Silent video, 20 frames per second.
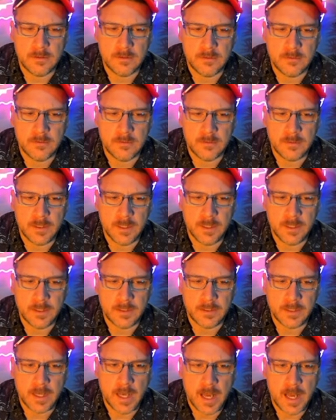getting the
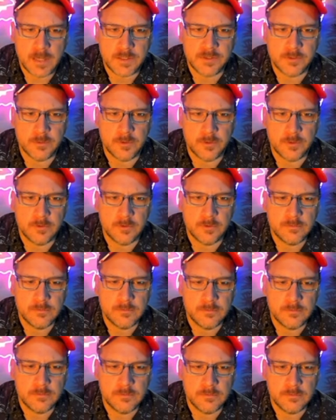actual
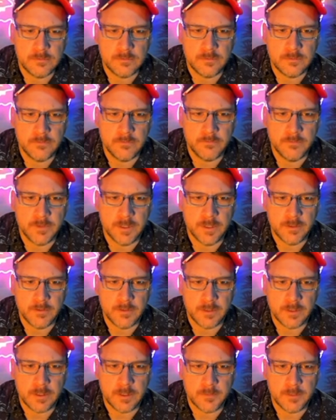video to
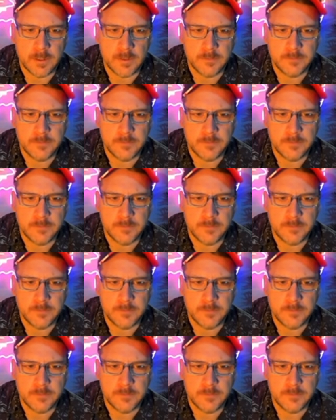come up.